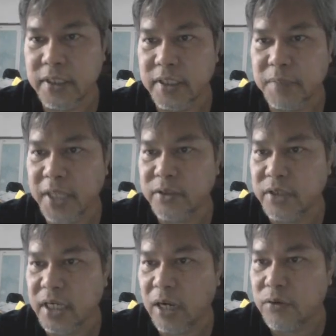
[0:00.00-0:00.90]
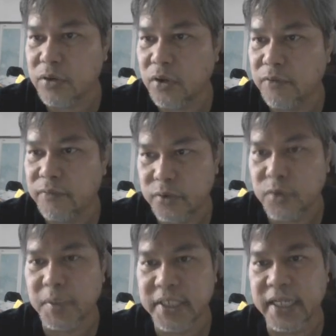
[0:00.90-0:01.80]
depends on the route of. So
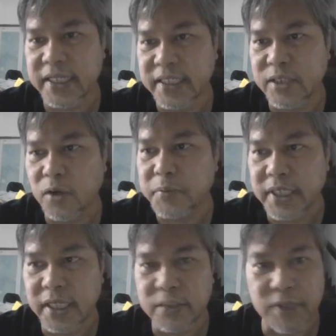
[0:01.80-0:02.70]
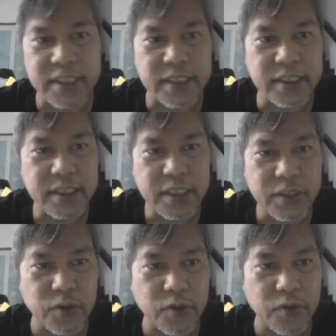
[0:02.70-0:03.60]
basically, there's option to answer.
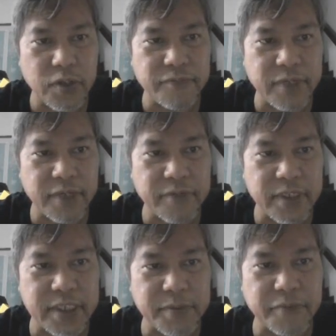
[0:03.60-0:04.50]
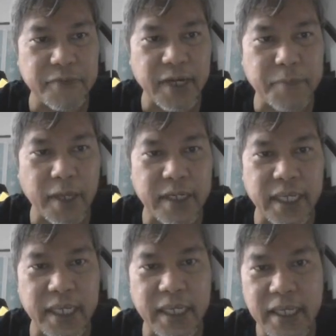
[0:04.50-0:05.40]
So if in chapter 5 part
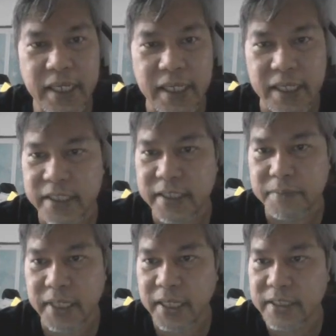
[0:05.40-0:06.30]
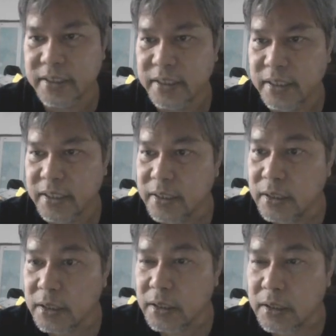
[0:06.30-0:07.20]
A it says something else,
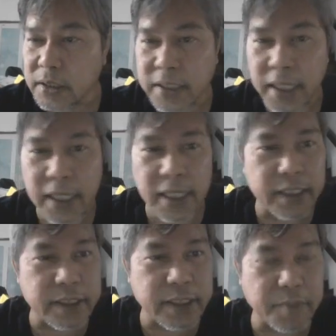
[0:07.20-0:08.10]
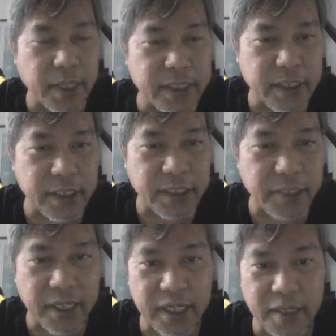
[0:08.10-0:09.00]
and then some other
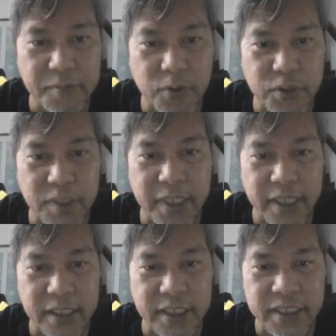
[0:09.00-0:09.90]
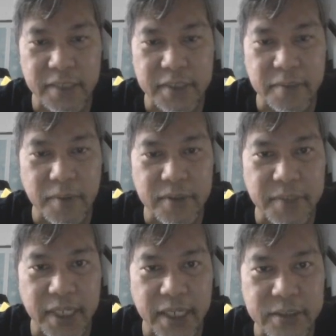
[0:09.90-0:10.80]
paragraph also said something about
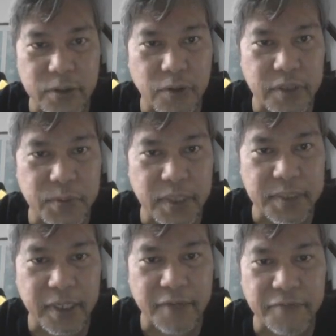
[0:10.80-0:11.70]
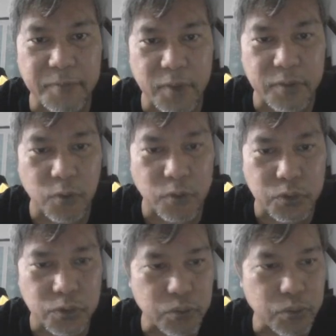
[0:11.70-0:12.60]
something else. So this one is paragraph
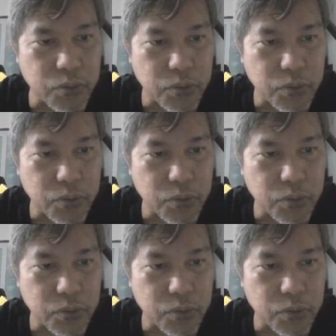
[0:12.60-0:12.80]
5.02,